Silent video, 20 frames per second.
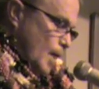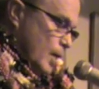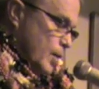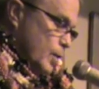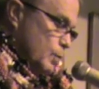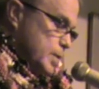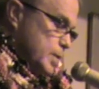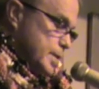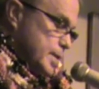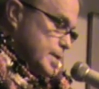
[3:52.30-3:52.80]

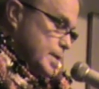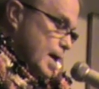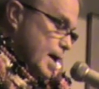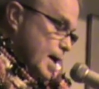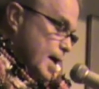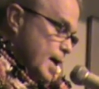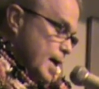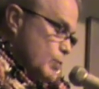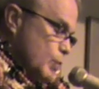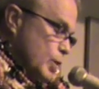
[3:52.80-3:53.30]
There was a
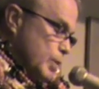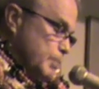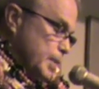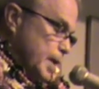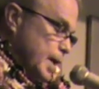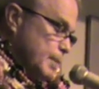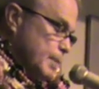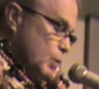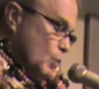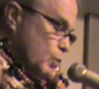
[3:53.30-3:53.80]
time when
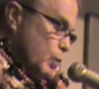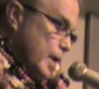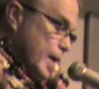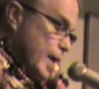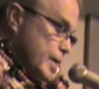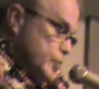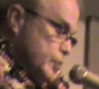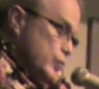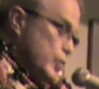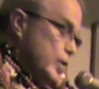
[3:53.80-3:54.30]
people were
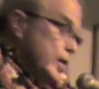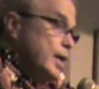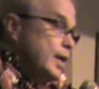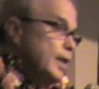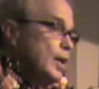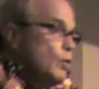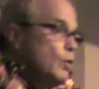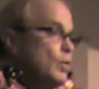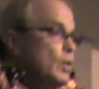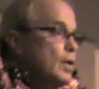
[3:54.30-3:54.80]
not treated
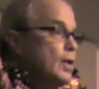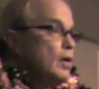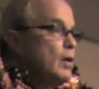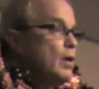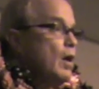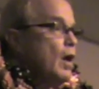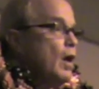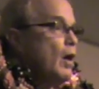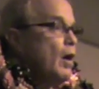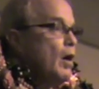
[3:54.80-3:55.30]
equally
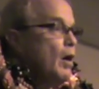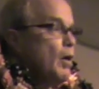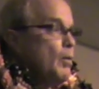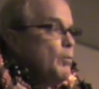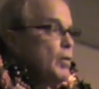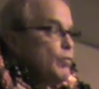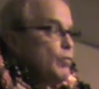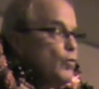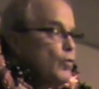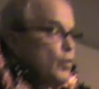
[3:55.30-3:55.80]

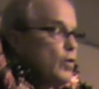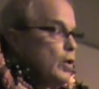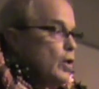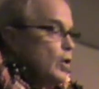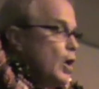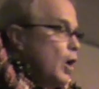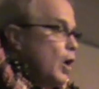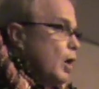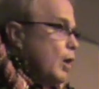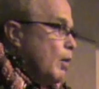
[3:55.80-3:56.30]
before the
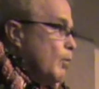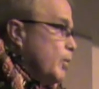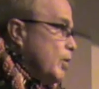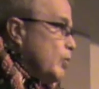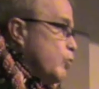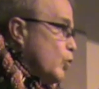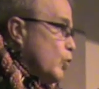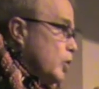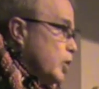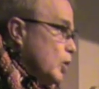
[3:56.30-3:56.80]

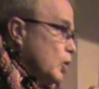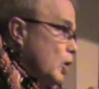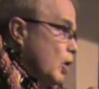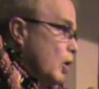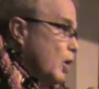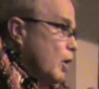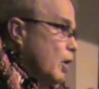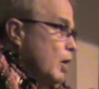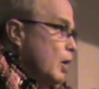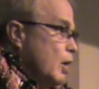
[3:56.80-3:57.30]

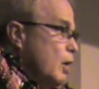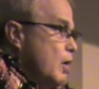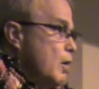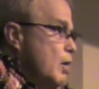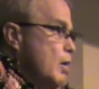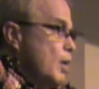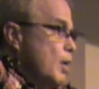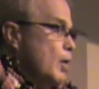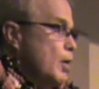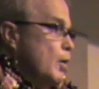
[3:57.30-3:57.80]
law
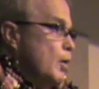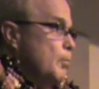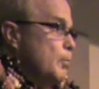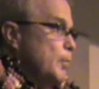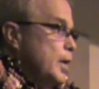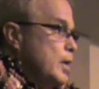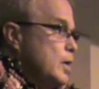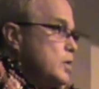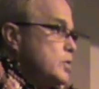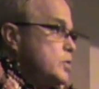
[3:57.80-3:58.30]

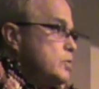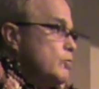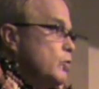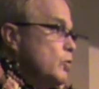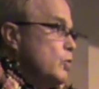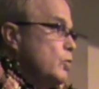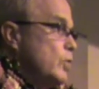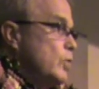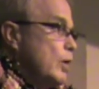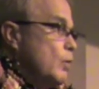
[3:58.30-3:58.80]
because of
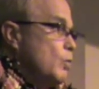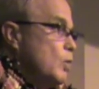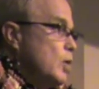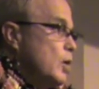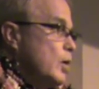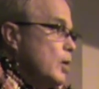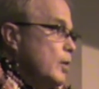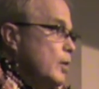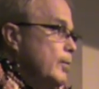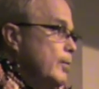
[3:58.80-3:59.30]
who they
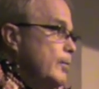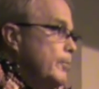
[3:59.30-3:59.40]
were.